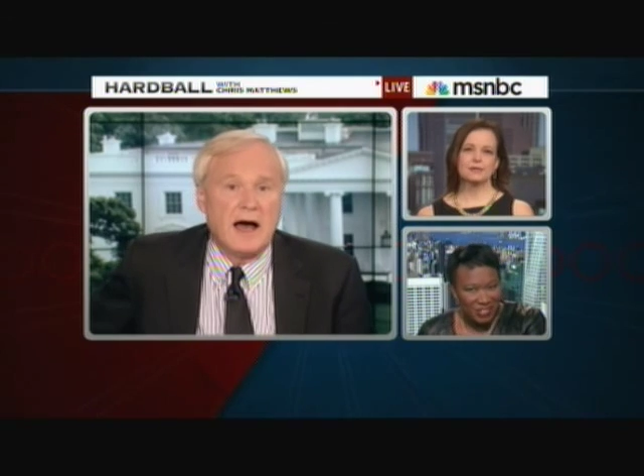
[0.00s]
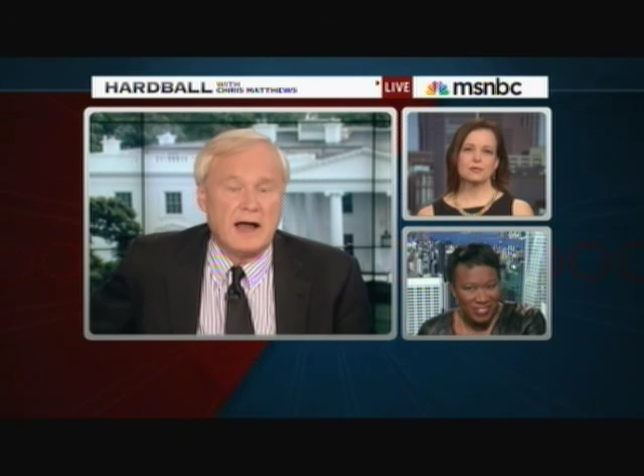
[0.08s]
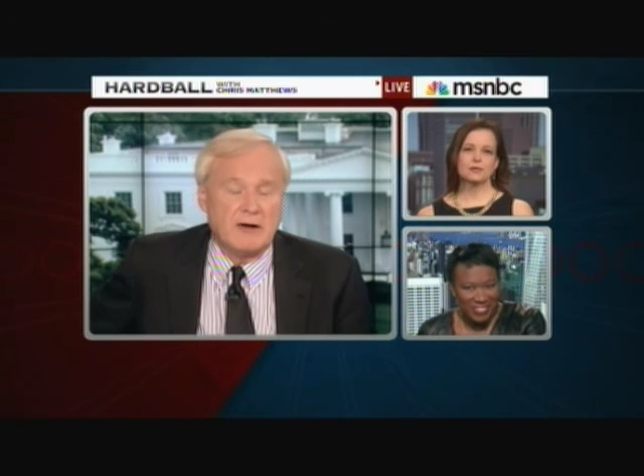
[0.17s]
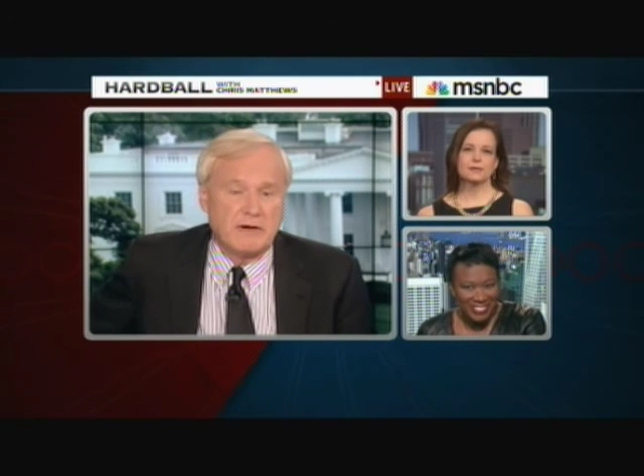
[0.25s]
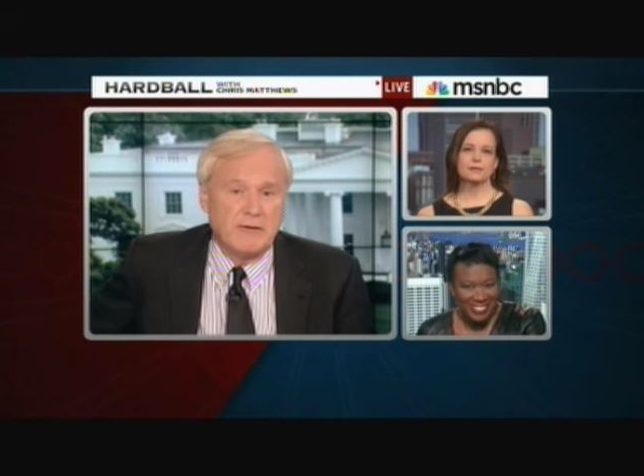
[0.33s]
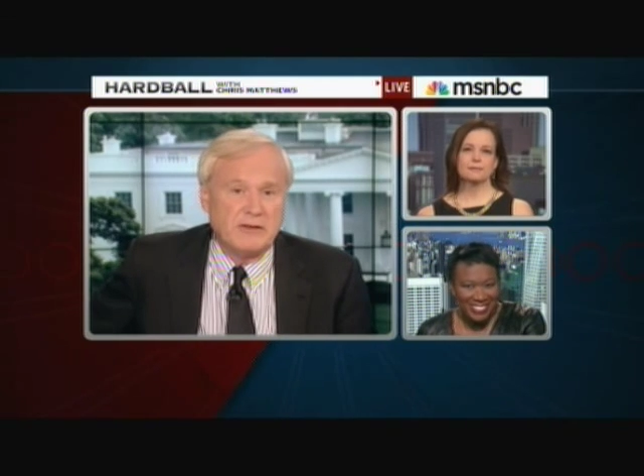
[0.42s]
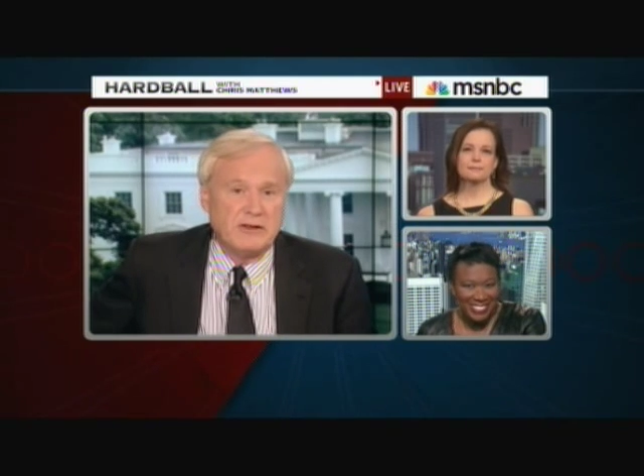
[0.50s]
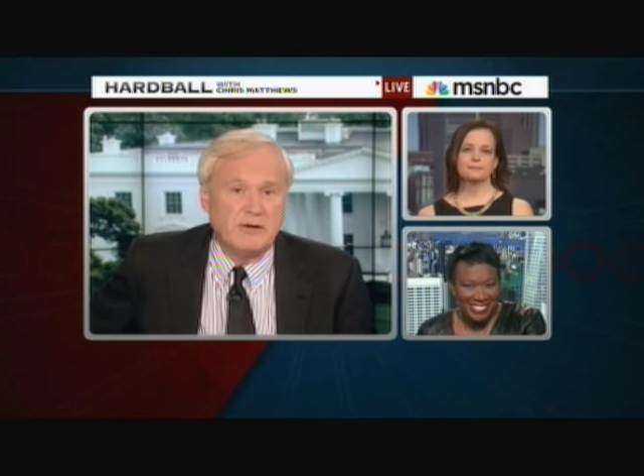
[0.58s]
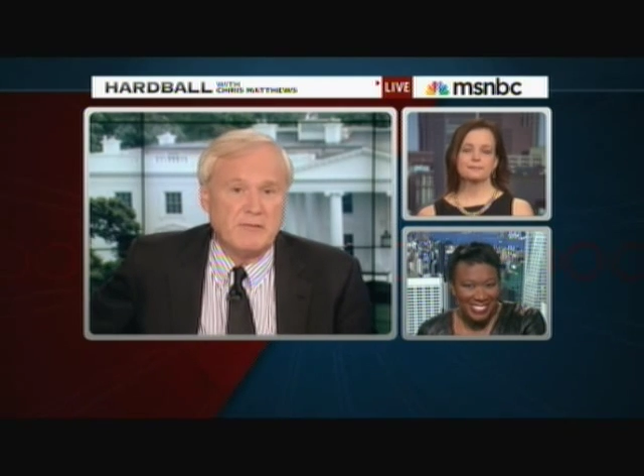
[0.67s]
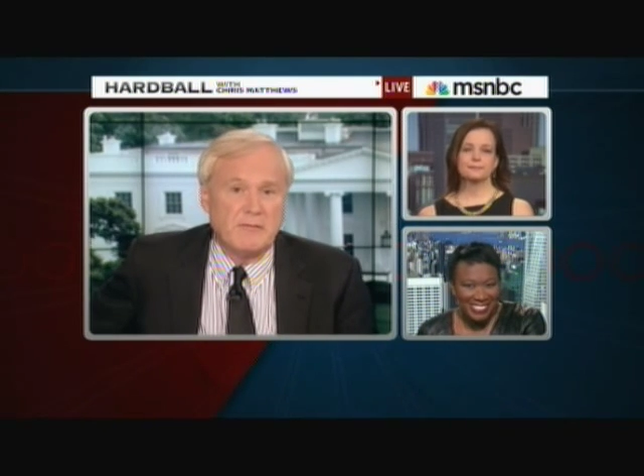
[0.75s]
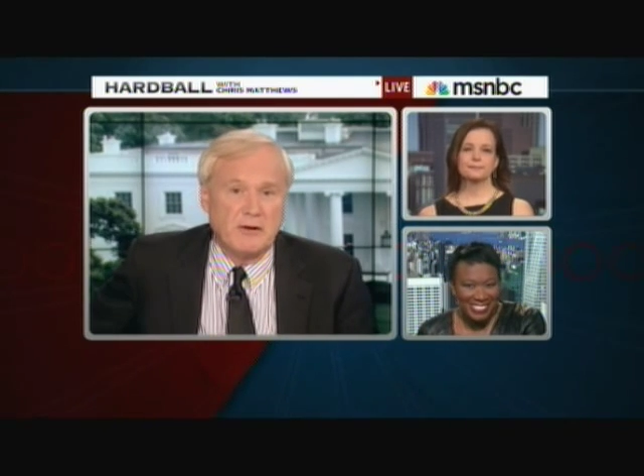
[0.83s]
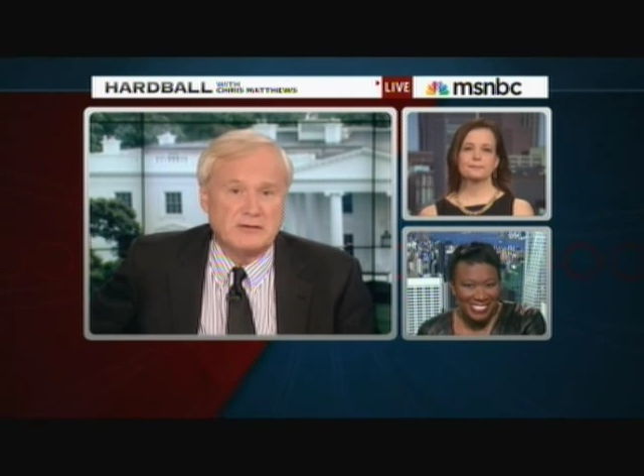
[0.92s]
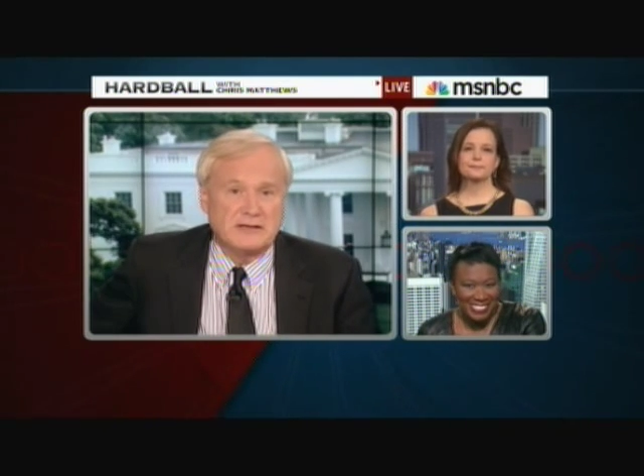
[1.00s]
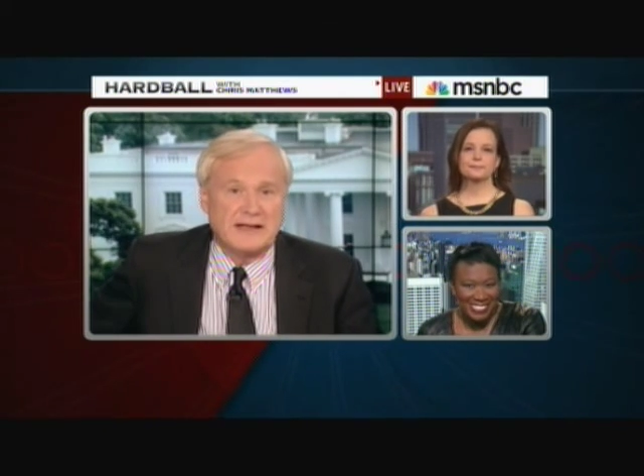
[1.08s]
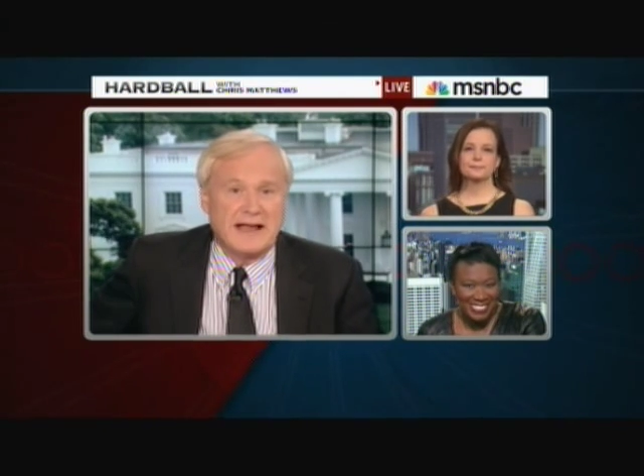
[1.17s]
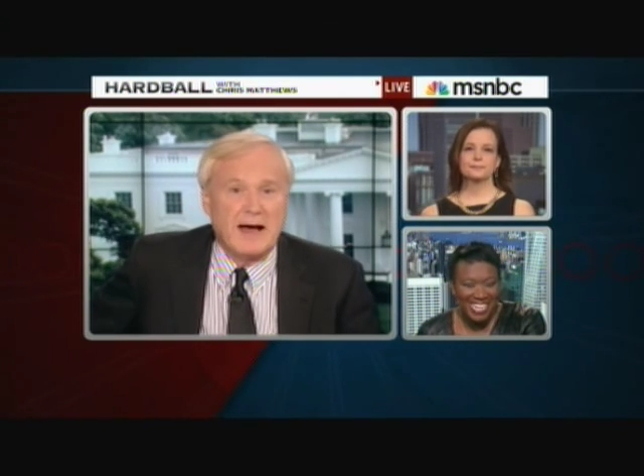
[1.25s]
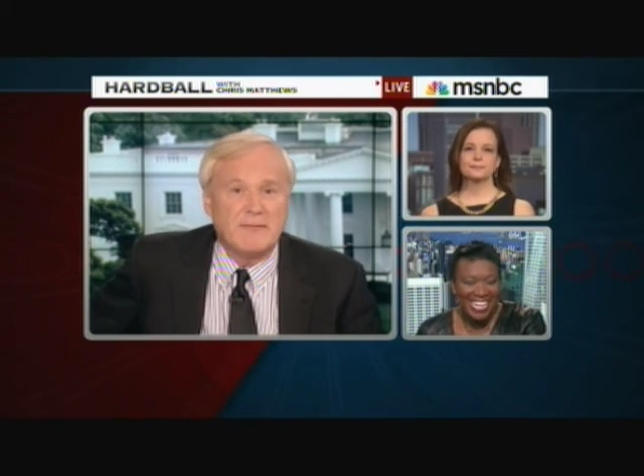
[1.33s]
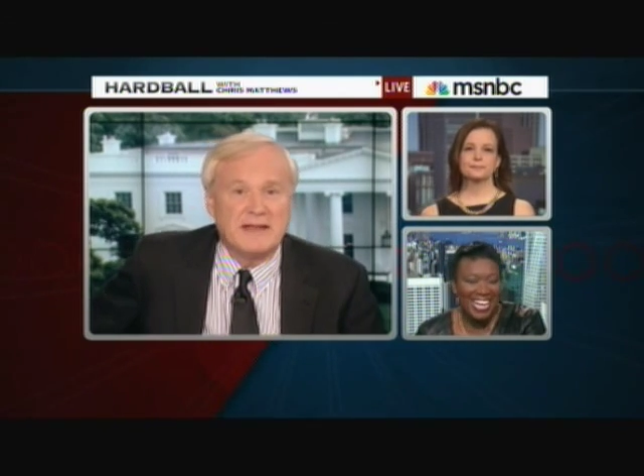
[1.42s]
Thanks, I agree with you
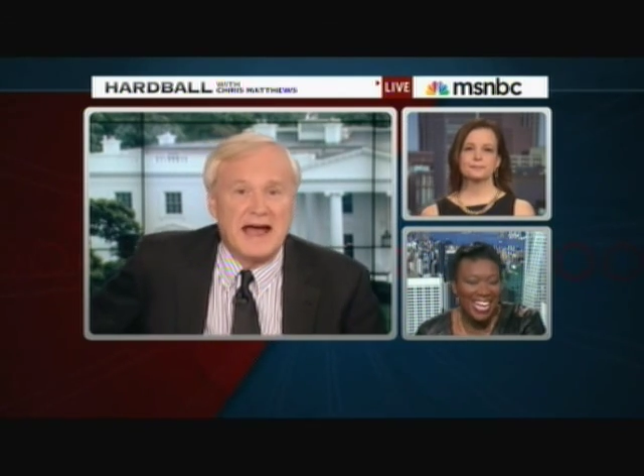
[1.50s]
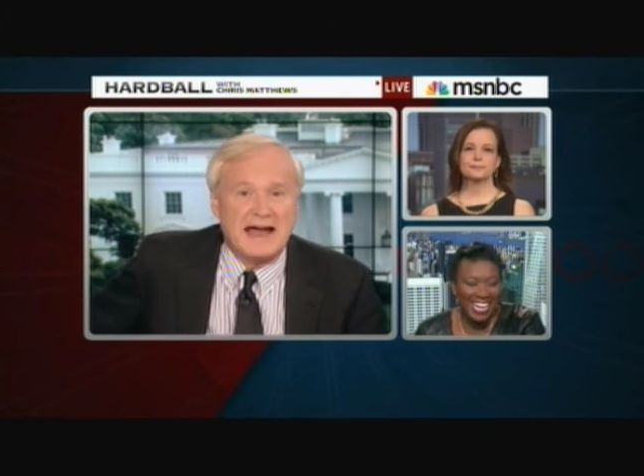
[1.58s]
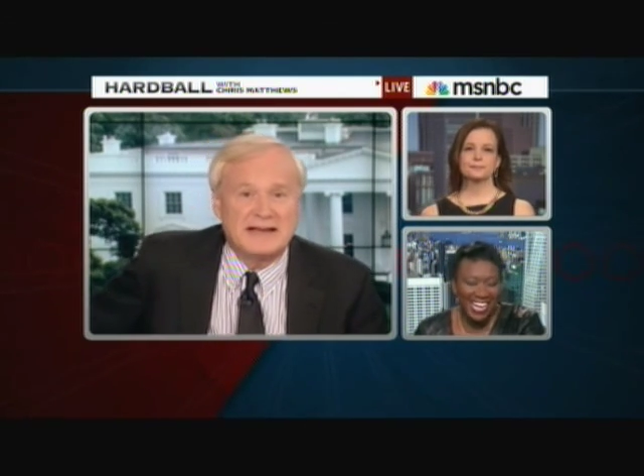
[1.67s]
mostly. Up